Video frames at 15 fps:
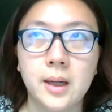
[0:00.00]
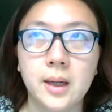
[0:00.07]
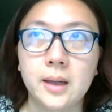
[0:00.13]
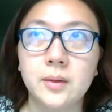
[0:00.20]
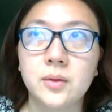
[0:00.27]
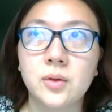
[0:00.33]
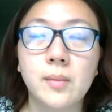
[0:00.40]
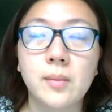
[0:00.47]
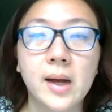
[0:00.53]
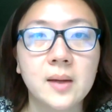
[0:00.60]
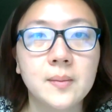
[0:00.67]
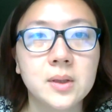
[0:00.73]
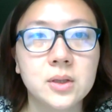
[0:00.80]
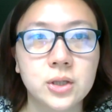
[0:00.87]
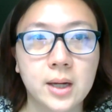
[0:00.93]
and you might
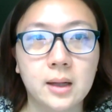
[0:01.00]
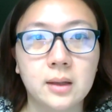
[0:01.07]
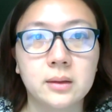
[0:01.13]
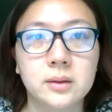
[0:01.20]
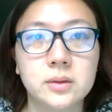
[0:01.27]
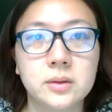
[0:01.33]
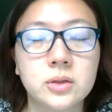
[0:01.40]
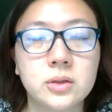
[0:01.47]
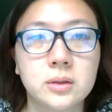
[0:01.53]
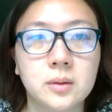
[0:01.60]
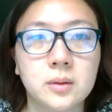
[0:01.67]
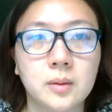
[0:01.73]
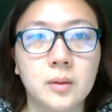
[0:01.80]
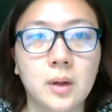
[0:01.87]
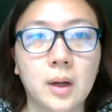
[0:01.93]
be challenged
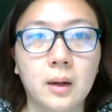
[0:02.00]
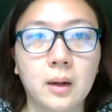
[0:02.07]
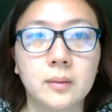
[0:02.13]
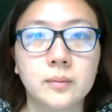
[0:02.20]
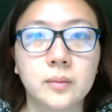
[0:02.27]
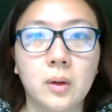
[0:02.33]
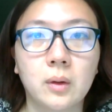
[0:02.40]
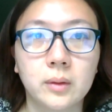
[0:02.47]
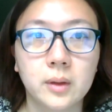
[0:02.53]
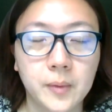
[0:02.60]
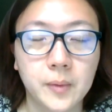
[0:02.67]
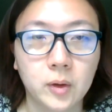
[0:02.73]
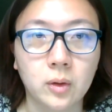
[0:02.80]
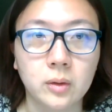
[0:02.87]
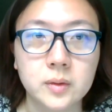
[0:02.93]
only
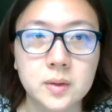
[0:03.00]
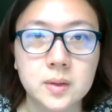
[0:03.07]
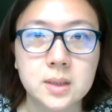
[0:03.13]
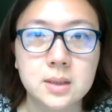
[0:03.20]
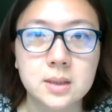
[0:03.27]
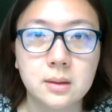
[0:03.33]
because